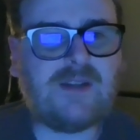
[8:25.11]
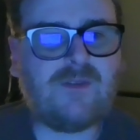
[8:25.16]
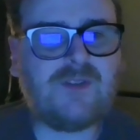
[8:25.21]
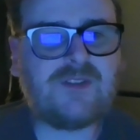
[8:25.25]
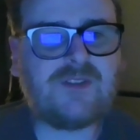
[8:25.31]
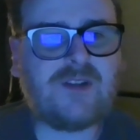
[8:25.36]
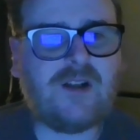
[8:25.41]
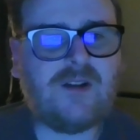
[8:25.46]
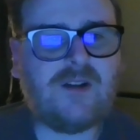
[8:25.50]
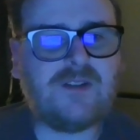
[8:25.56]

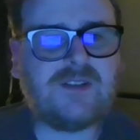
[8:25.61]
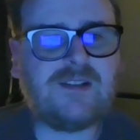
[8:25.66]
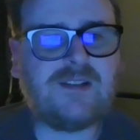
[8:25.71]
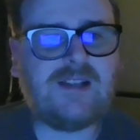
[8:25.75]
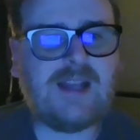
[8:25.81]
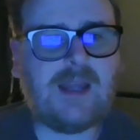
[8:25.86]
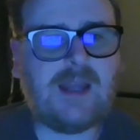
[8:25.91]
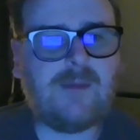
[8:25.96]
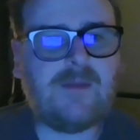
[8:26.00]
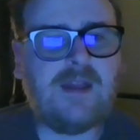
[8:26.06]
scholars
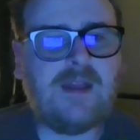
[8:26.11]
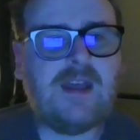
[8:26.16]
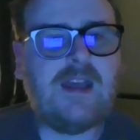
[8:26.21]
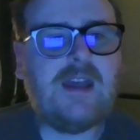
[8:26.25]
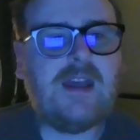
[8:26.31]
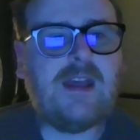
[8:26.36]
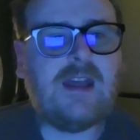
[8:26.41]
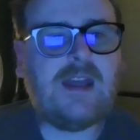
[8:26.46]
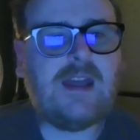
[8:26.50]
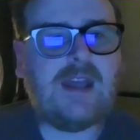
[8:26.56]
claim
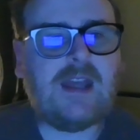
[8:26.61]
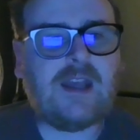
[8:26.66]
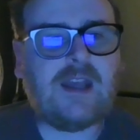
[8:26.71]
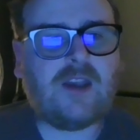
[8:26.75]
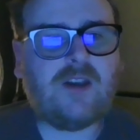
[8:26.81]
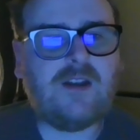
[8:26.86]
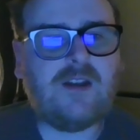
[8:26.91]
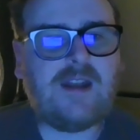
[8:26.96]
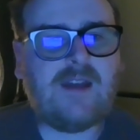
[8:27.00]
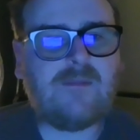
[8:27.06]
it
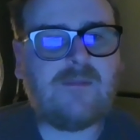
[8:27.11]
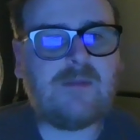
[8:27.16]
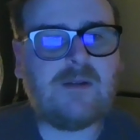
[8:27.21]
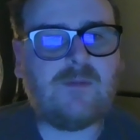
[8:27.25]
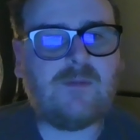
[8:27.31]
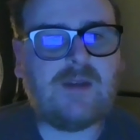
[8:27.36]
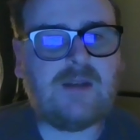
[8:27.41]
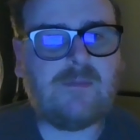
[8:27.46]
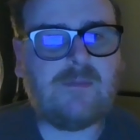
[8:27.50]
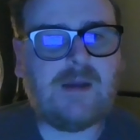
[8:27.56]
could have been
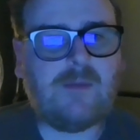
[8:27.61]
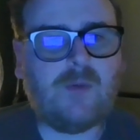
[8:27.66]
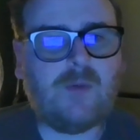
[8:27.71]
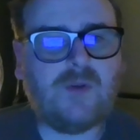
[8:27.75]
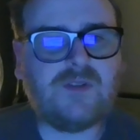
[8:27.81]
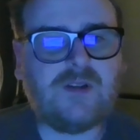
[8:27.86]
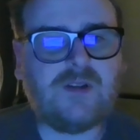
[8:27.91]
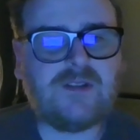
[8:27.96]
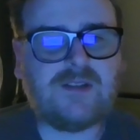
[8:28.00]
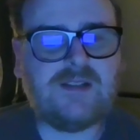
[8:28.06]
written by
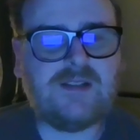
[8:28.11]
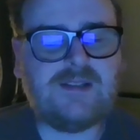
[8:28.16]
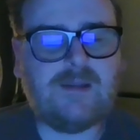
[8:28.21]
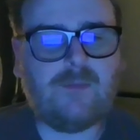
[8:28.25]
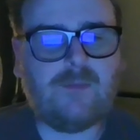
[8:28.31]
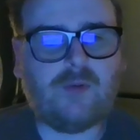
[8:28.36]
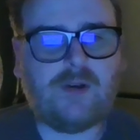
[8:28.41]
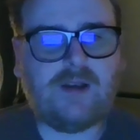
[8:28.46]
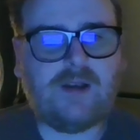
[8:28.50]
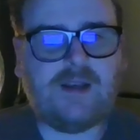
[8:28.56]
Mozart's
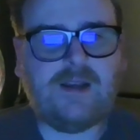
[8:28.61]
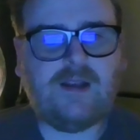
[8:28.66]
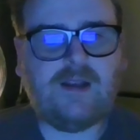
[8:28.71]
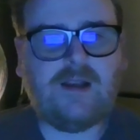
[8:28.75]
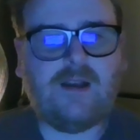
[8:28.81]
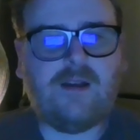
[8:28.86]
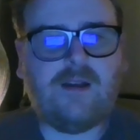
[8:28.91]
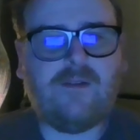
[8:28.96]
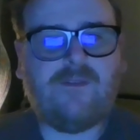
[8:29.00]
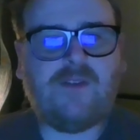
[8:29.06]
contemporary,
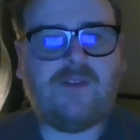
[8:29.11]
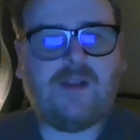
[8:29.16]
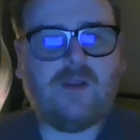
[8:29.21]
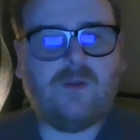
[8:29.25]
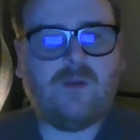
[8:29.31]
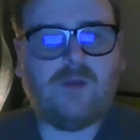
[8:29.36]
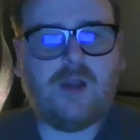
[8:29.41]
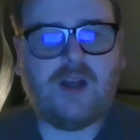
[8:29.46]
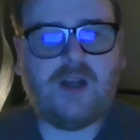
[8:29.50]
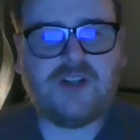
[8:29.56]
a fellow
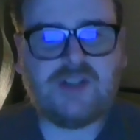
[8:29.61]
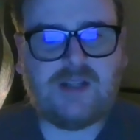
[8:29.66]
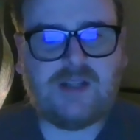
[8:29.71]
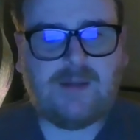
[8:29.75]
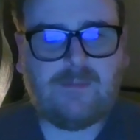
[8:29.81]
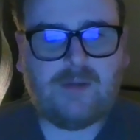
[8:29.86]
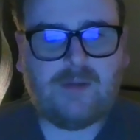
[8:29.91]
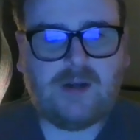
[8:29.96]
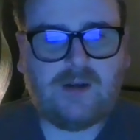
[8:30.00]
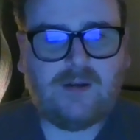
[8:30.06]
lodge
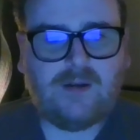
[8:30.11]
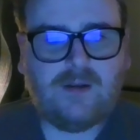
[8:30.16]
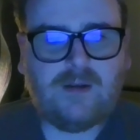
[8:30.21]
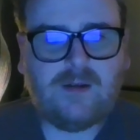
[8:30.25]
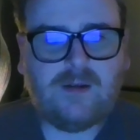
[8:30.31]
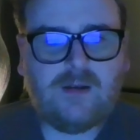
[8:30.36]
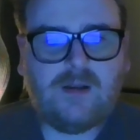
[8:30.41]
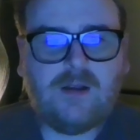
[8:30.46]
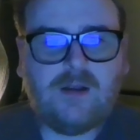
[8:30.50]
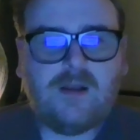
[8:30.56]
member,
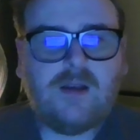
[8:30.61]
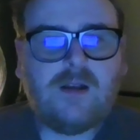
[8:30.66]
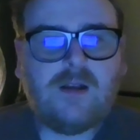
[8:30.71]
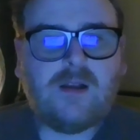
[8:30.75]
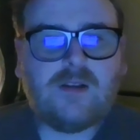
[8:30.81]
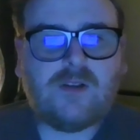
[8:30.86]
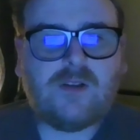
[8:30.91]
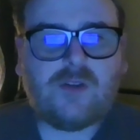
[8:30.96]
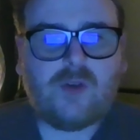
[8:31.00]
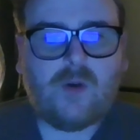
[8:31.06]

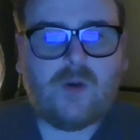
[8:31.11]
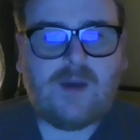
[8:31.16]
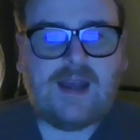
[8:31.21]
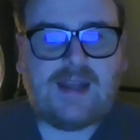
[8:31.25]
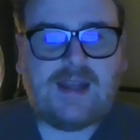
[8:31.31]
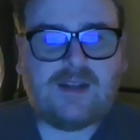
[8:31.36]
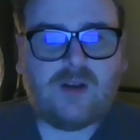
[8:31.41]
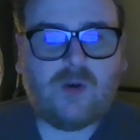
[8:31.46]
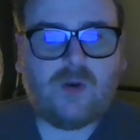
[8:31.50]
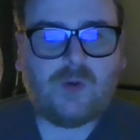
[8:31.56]

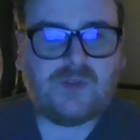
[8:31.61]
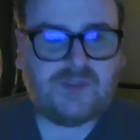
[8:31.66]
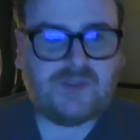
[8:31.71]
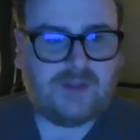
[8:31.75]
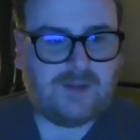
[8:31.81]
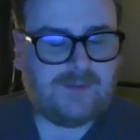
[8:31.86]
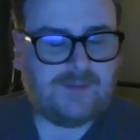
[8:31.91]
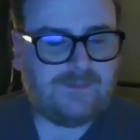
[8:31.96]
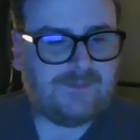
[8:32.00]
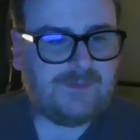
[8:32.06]
Johann
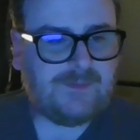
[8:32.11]
Holzer.